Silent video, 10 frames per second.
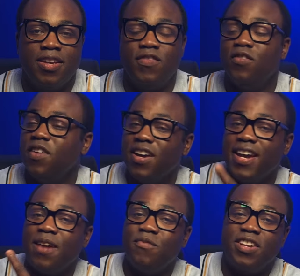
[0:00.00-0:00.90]
If you've got a
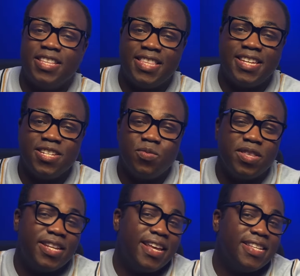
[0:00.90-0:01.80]
camera like this with
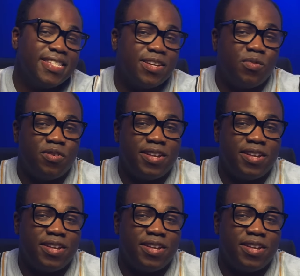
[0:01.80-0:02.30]
a lens that won't